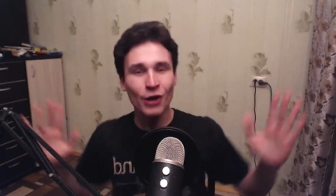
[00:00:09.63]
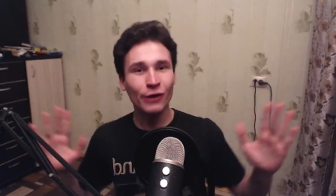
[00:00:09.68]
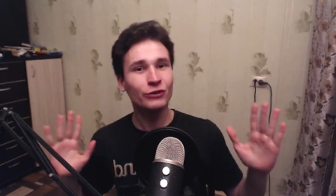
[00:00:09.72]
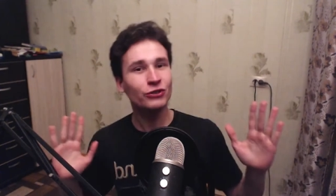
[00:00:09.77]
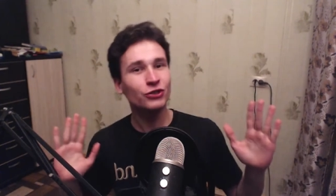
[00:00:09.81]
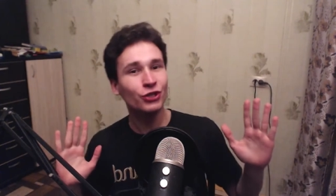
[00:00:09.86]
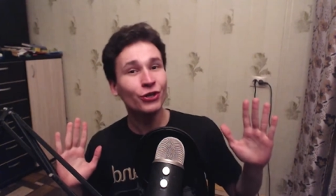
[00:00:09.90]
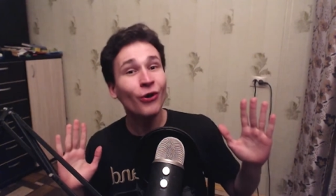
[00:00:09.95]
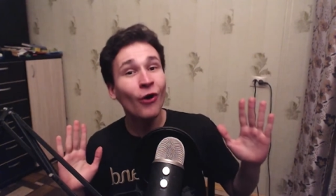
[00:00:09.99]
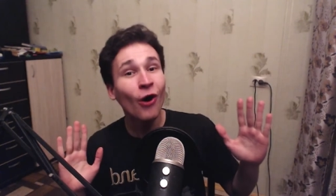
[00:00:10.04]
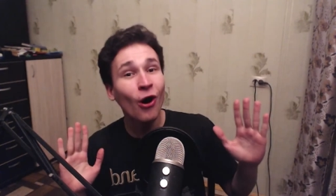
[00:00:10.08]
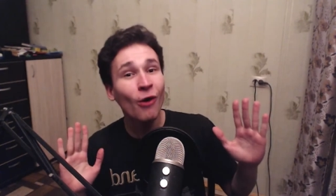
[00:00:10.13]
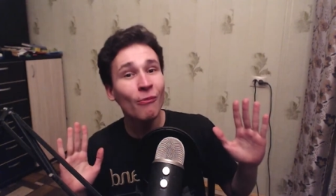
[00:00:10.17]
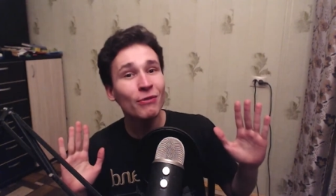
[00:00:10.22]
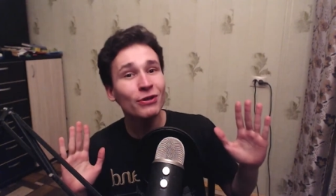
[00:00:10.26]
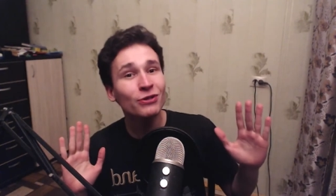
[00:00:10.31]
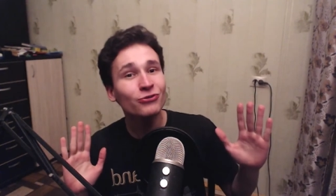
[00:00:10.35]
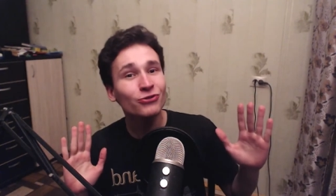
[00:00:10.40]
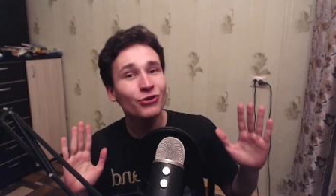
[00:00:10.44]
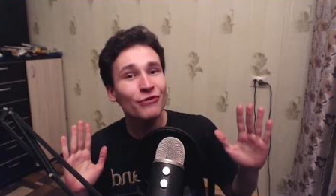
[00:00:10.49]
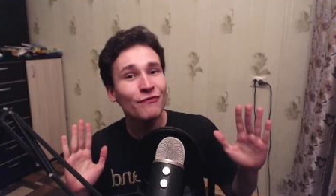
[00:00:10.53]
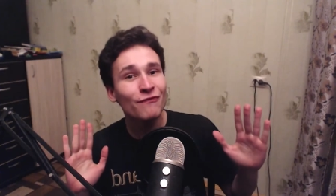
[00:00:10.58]

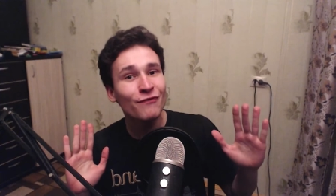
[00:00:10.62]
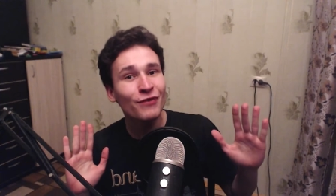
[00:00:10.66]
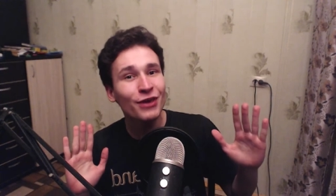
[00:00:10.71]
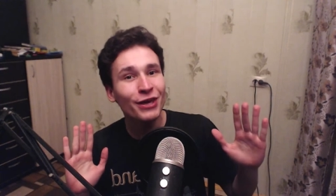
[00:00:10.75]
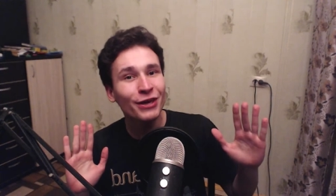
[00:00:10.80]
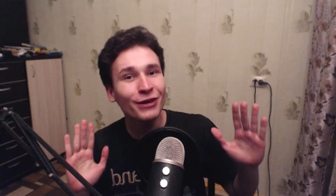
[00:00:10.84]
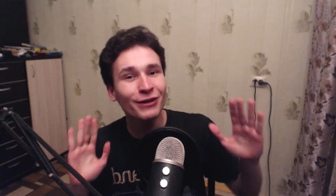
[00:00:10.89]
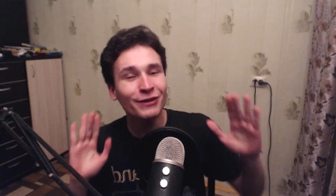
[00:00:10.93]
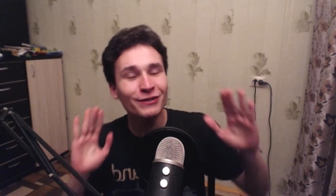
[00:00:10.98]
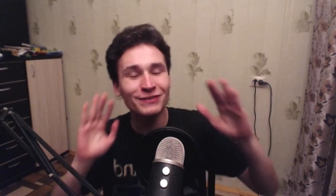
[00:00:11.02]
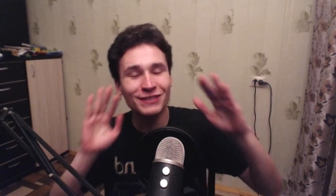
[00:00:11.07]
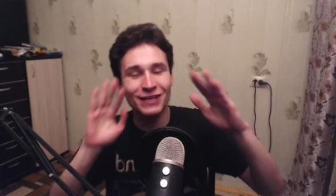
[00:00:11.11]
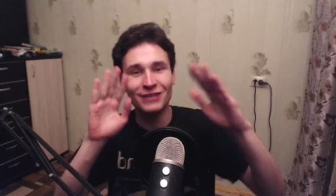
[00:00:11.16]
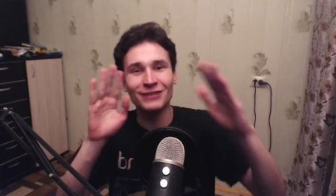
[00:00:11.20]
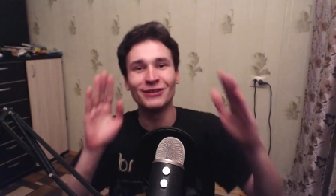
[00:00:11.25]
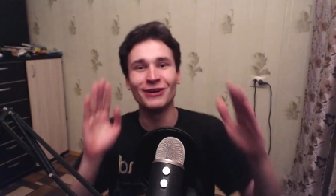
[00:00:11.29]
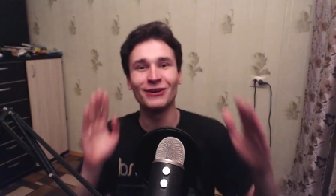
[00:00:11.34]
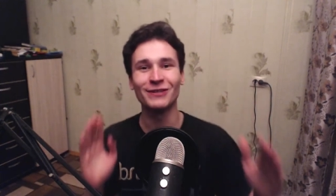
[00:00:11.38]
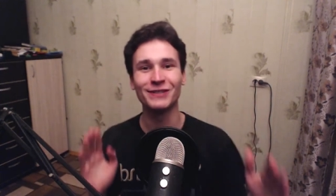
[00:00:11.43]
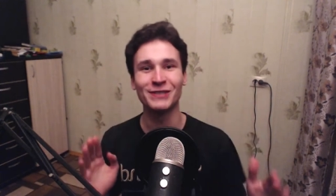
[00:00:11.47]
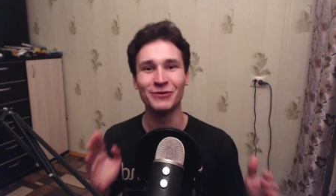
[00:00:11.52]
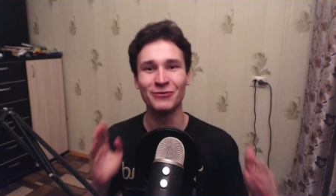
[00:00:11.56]
geometry field and
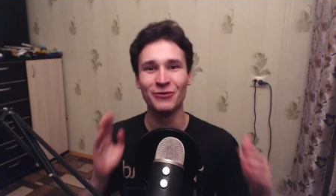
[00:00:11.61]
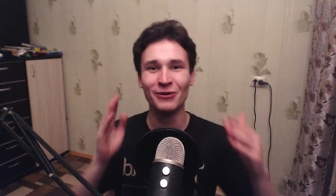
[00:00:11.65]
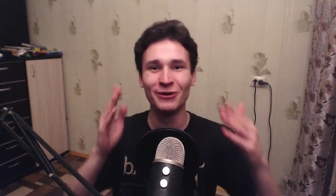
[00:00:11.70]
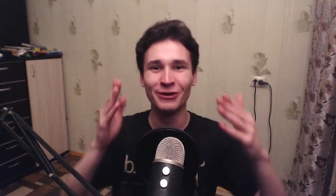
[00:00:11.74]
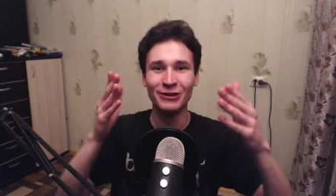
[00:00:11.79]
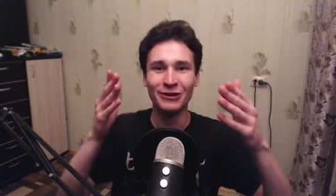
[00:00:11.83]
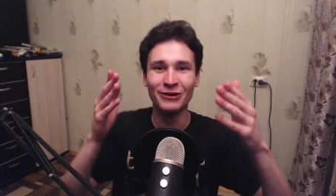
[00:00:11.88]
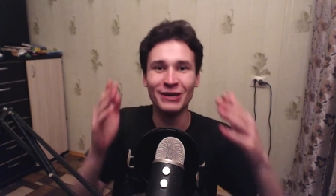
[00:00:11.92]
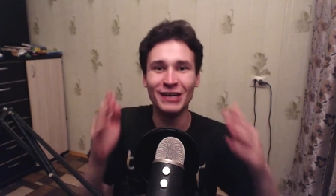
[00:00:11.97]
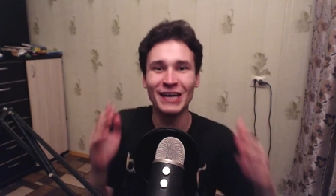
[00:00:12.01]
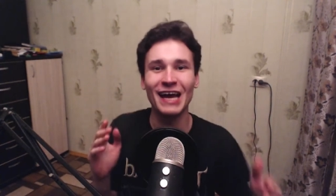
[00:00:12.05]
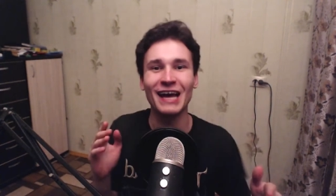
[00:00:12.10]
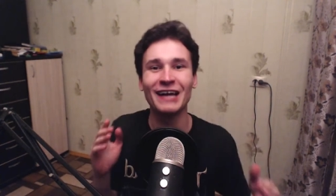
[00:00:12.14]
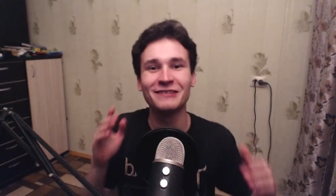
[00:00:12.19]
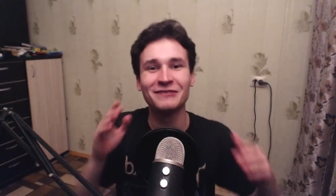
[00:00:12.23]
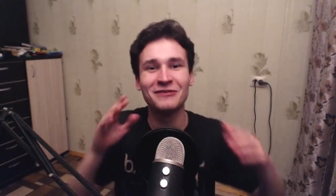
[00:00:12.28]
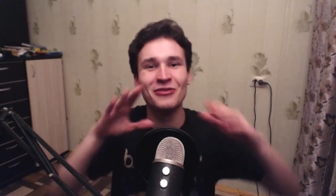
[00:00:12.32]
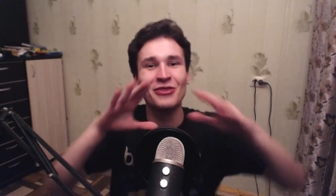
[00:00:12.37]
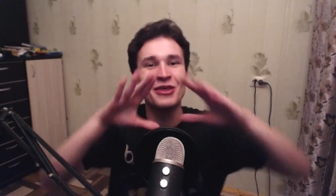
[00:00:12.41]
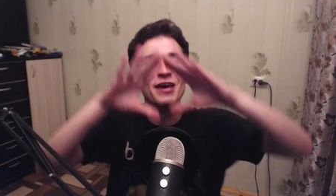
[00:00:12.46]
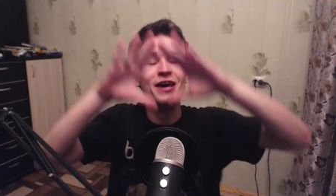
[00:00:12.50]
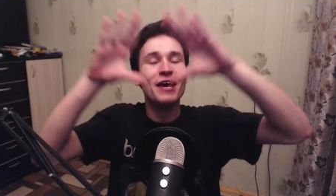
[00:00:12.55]
also we will look at
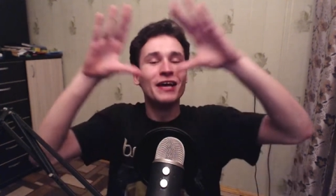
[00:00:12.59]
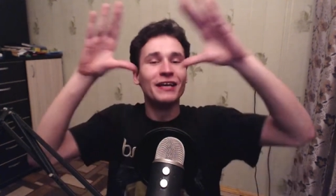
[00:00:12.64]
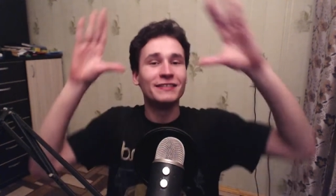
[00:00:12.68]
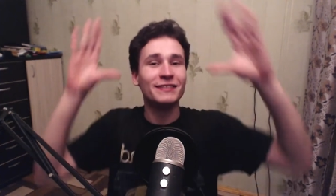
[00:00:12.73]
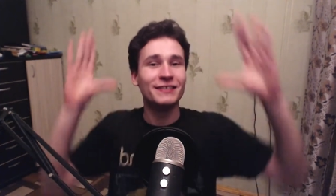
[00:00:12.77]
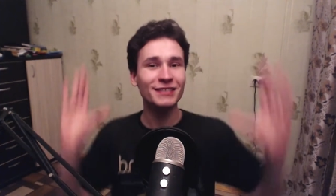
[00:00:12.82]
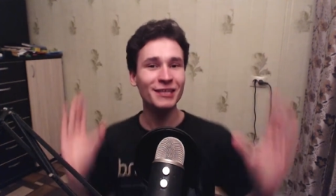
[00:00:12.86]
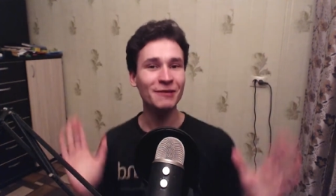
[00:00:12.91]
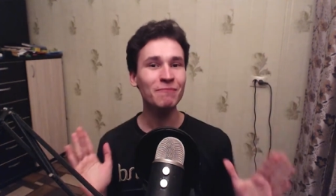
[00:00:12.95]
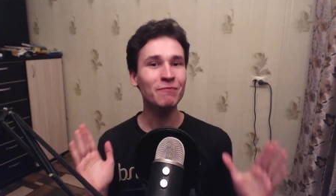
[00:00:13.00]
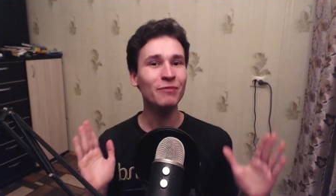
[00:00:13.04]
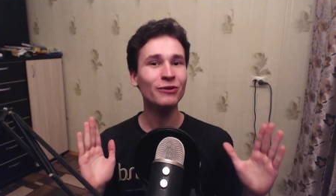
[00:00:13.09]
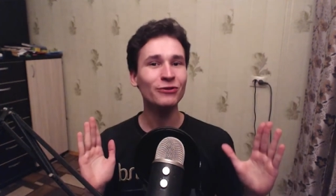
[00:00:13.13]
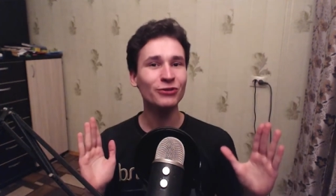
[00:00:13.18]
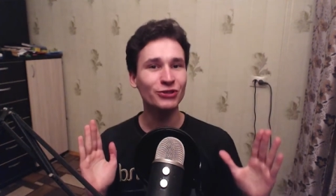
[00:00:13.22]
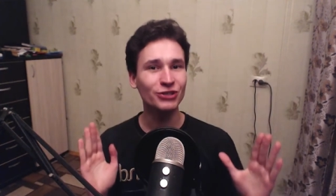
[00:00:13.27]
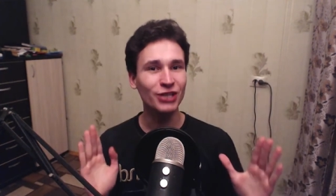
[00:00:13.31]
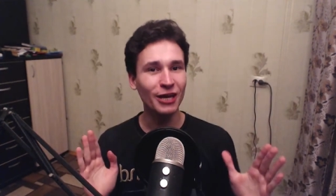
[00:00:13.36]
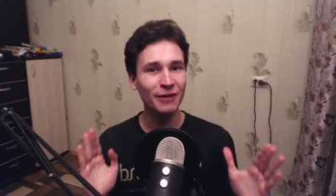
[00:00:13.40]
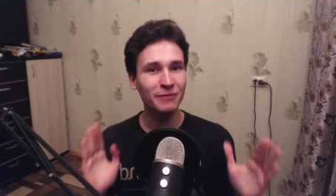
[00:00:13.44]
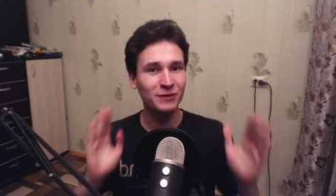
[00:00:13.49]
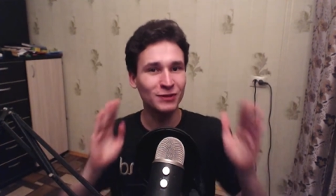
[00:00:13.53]
the simple
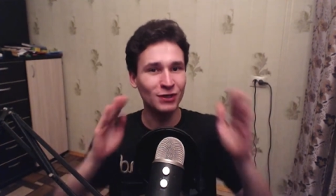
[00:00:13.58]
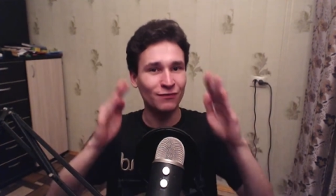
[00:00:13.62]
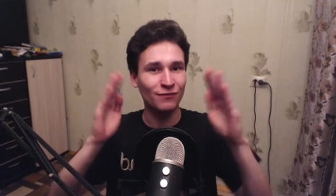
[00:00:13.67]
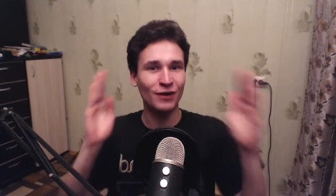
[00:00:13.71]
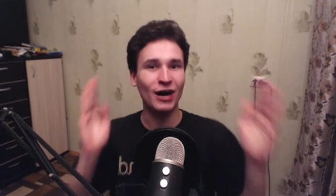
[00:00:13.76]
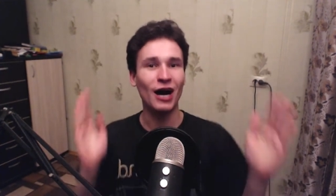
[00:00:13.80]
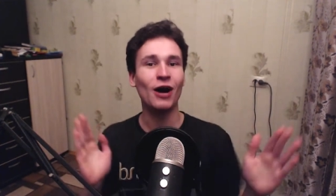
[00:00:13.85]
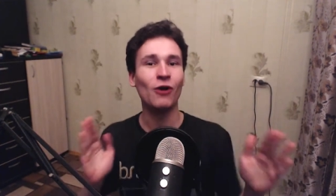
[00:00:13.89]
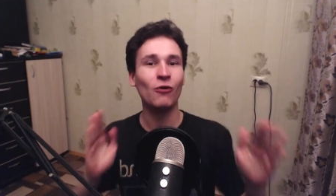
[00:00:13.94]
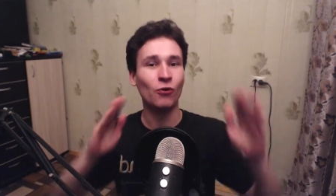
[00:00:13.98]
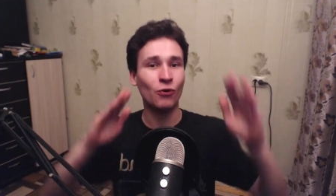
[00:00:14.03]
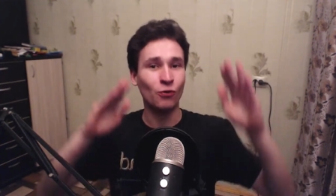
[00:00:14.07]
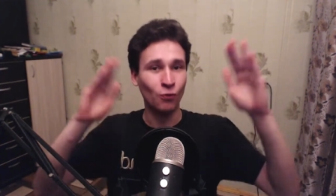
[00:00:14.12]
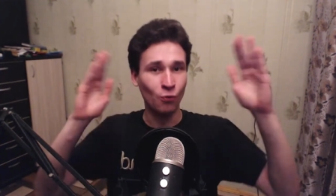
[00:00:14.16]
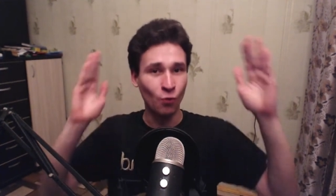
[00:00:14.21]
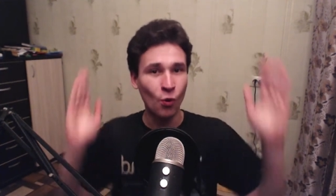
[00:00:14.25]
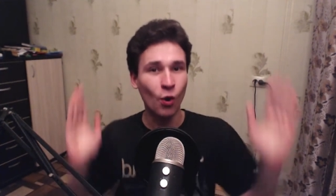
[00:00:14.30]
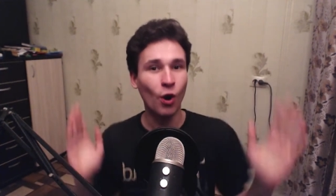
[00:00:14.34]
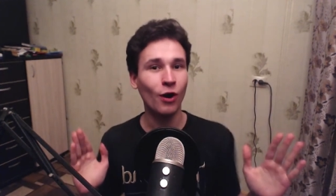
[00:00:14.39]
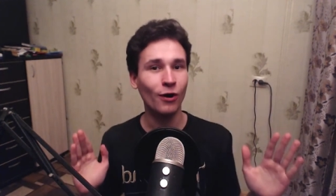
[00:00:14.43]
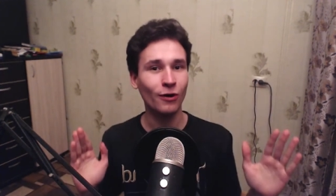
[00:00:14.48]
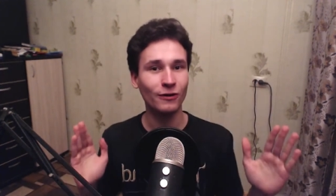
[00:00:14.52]
shapes of our
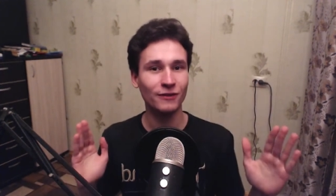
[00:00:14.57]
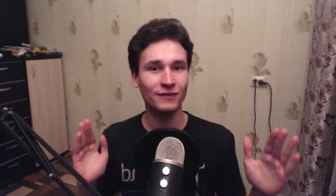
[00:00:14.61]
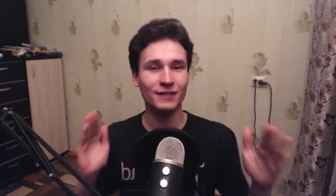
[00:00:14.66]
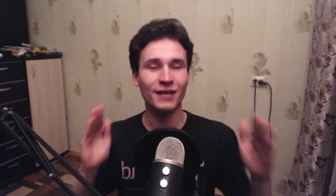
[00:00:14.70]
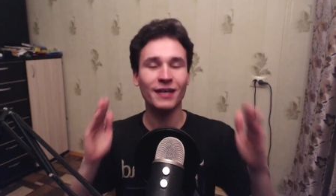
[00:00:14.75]
world.